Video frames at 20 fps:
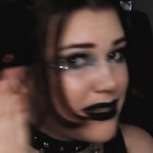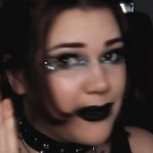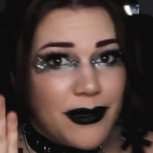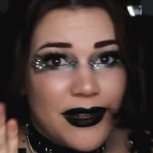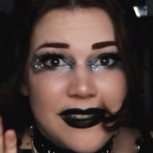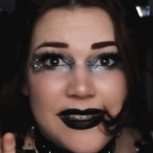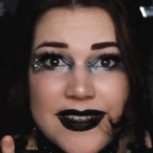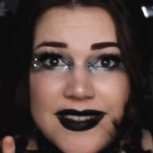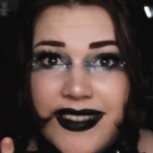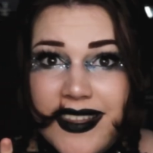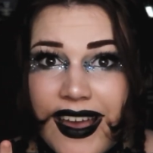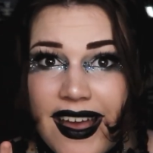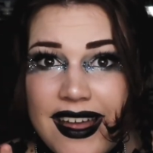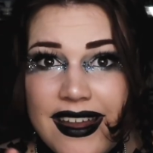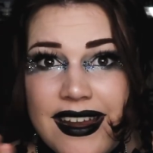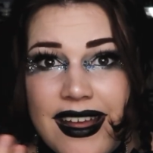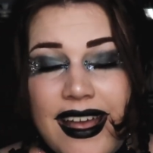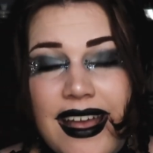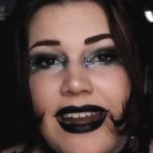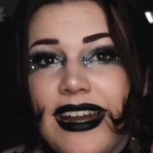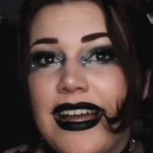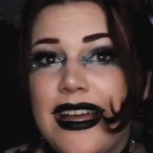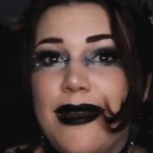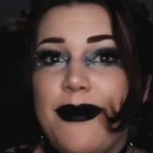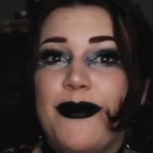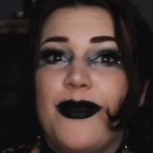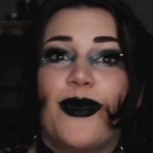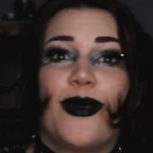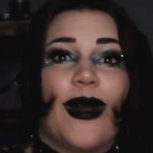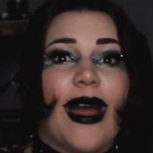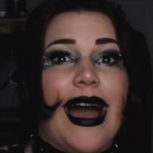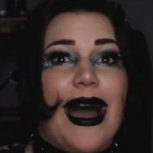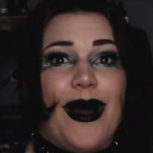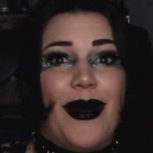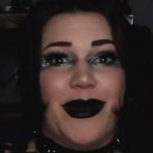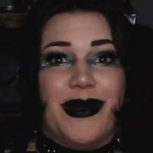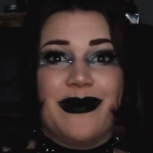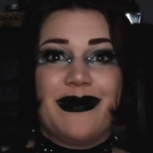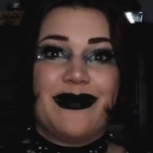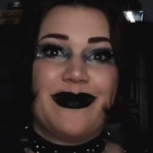someone does that, and I'm
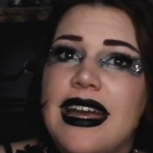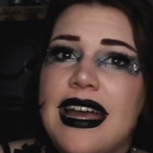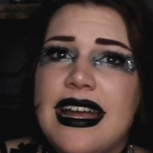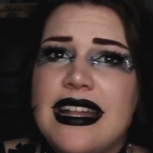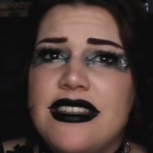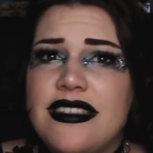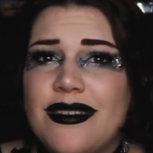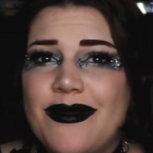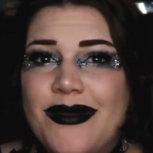proud. And